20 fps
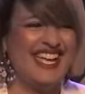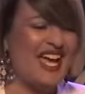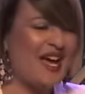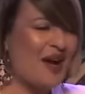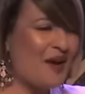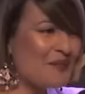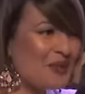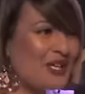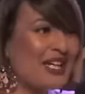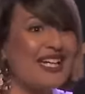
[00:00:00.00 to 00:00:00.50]

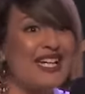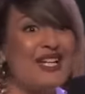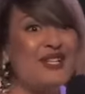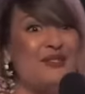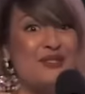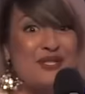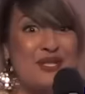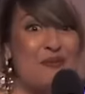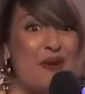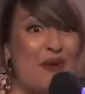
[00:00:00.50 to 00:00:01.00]
I'm already
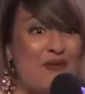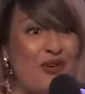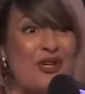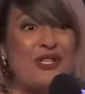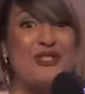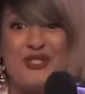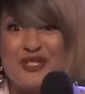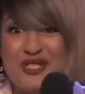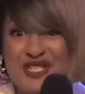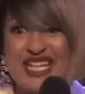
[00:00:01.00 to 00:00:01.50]
losing my
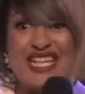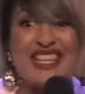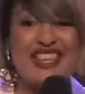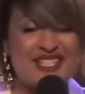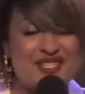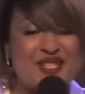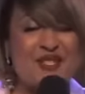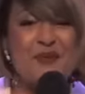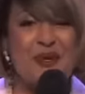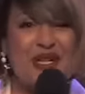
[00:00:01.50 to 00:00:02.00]
voice. You see,
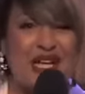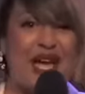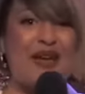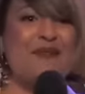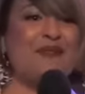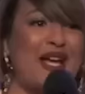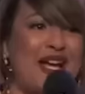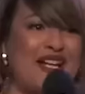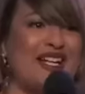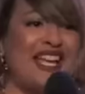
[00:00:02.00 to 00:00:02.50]
this is what
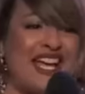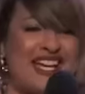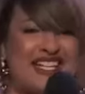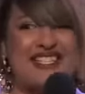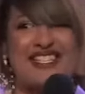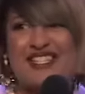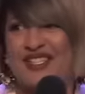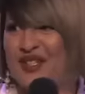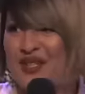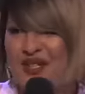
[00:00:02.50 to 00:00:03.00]
Cape Town
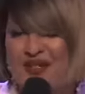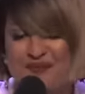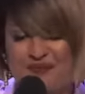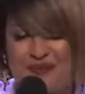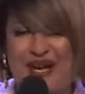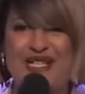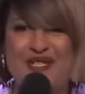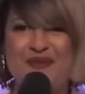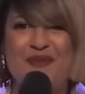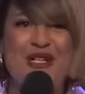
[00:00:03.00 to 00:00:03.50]
does. It
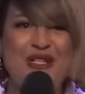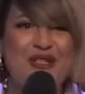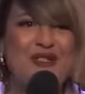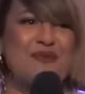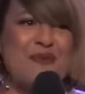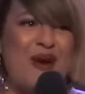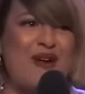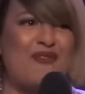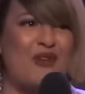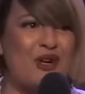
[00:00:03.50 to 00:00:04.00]
makes me lose
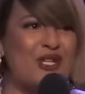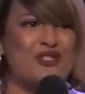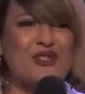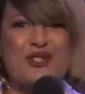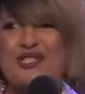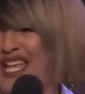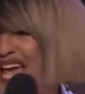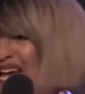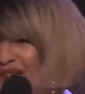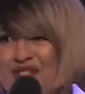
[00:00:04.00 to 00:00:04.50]
my voice
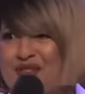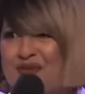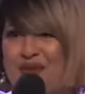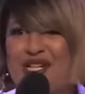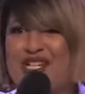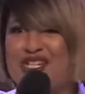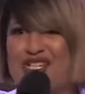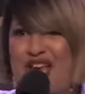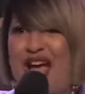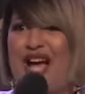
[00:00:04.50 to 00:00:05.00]
because I just want
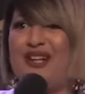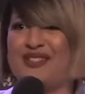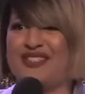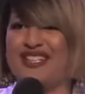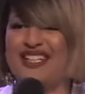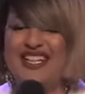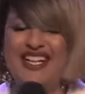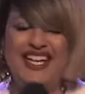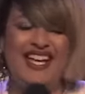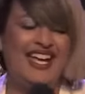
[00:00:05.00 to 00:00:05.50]
to shout.
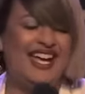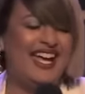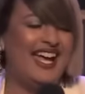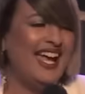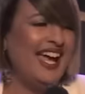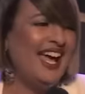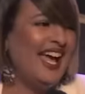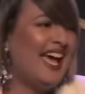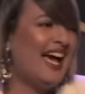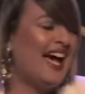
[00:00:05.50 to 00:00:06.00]

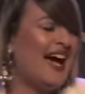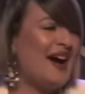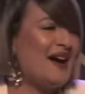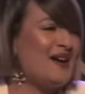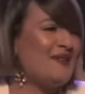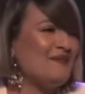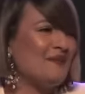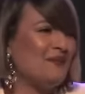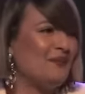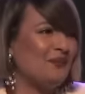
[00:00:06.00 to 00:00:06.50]

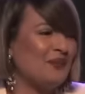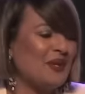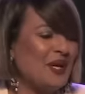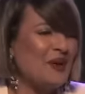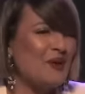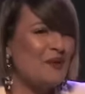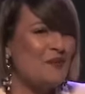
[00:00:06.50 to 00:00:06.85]
Um,